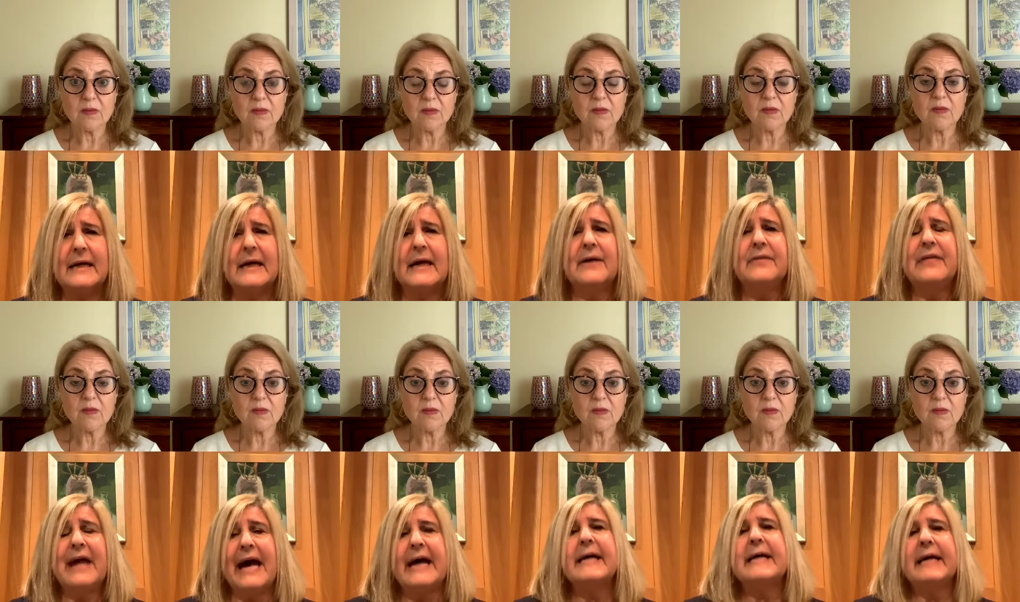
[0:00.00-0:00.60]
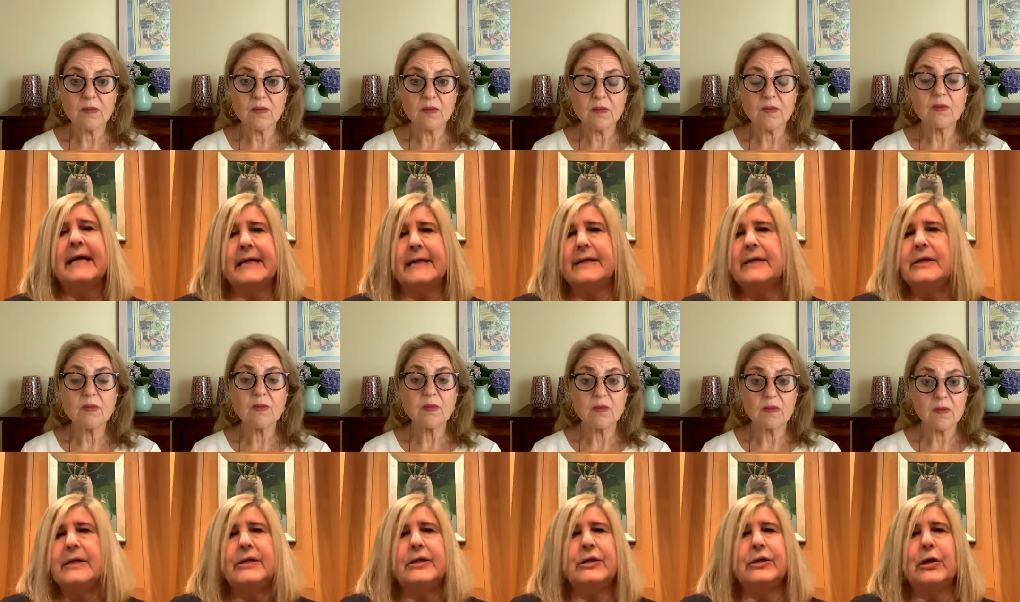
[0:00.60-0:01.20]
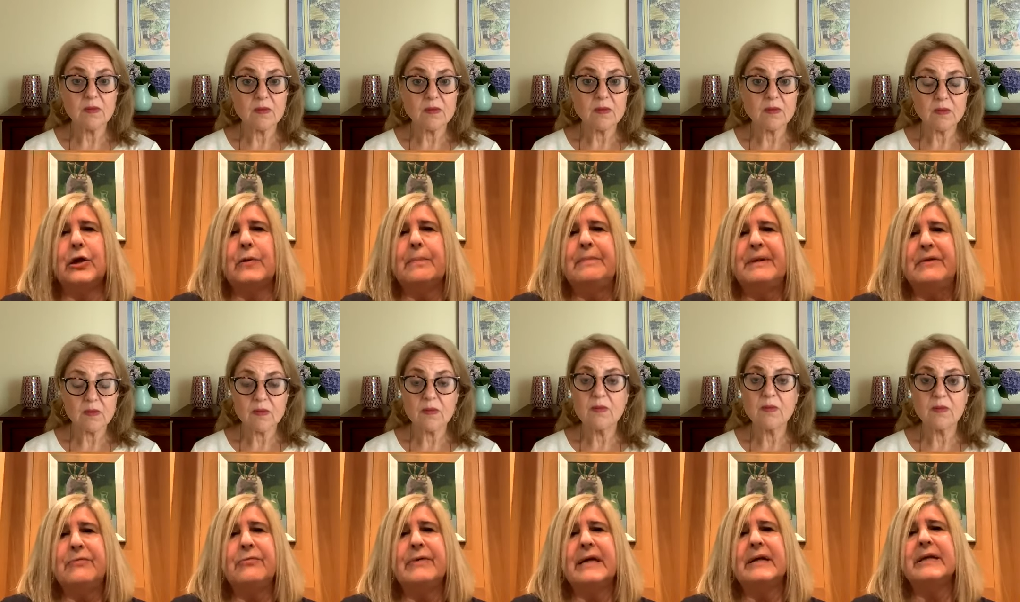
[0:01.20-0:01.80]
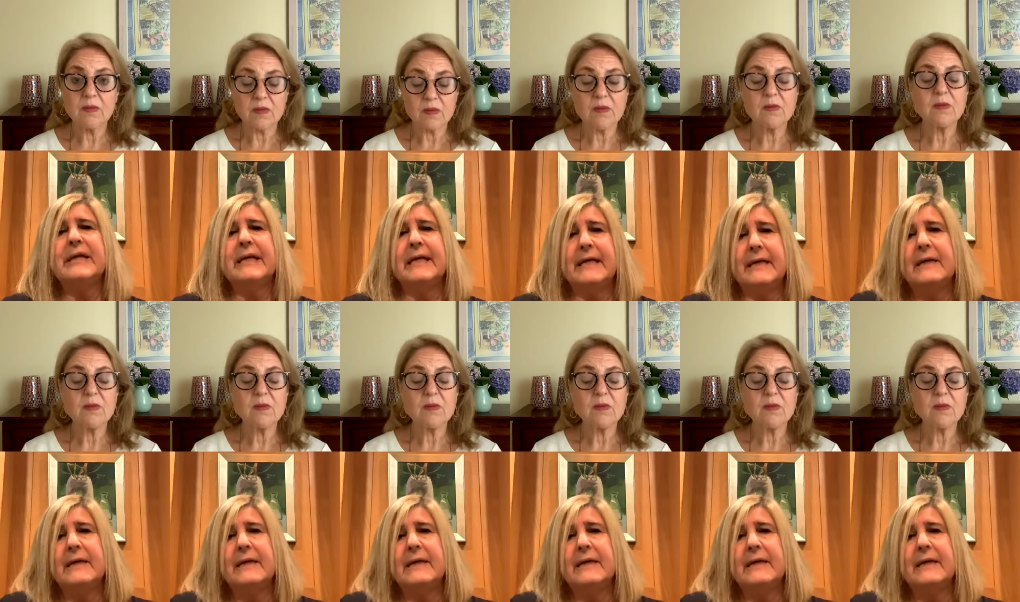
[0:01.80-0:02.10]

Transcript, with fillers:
Speaker 1: that can, you know, be really,